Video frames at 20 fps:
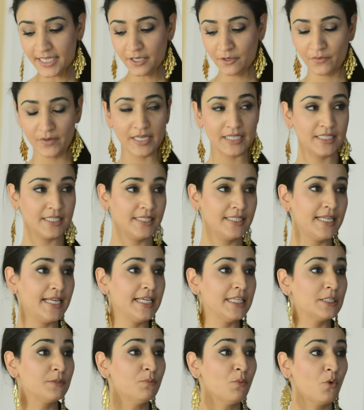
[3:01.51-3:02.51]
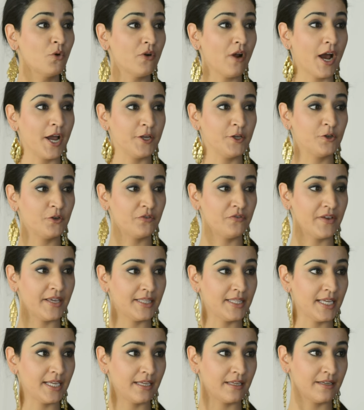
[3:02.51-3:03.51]
ingredient is more
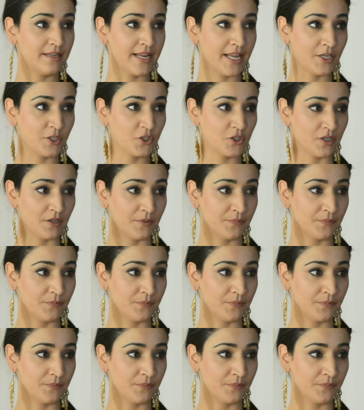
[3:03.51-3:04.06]
Ayurvedic in nature.